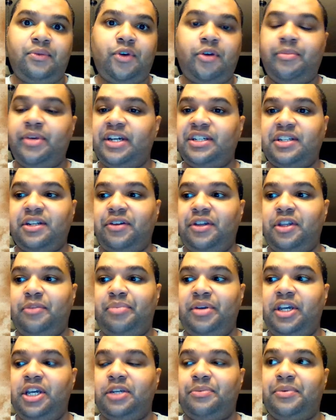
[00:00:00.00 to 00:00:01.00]
basically the
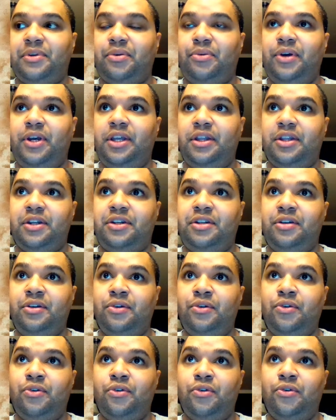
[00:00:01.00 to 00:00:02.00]
peace between the
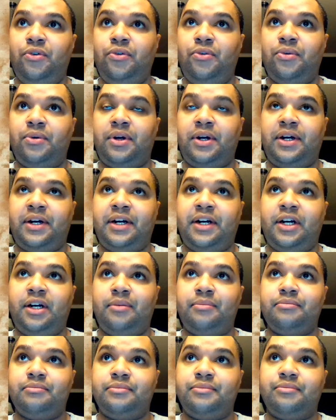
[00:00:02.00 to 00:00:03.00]
two
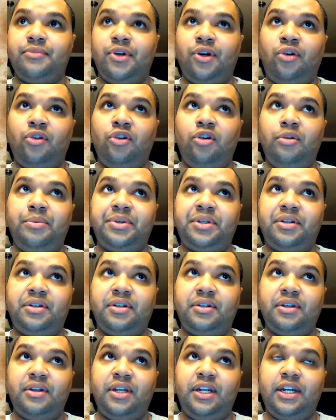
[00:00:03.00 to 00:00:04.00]

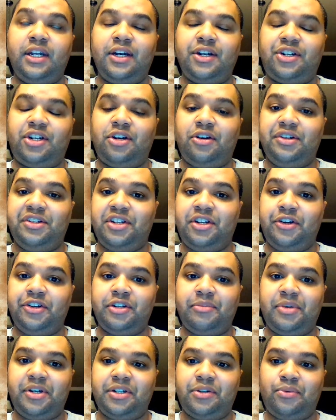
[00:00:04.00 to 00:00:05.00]
groups in a nutshell just goes
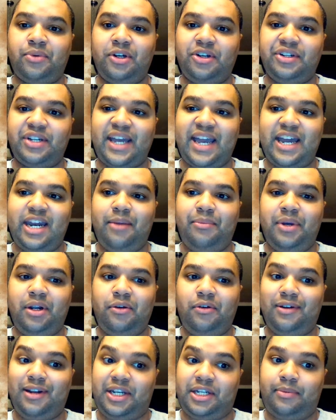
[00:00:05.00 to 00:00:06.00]
about as well as anybody
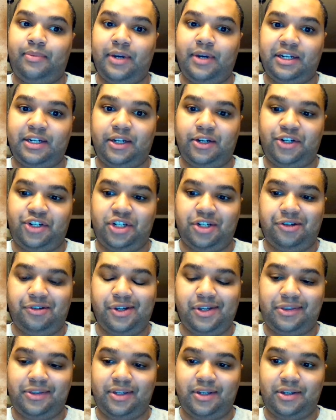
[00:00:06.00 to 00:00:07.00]
would expect on a show
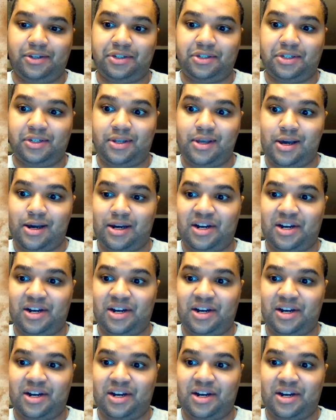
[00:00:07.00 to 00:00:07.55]
like this.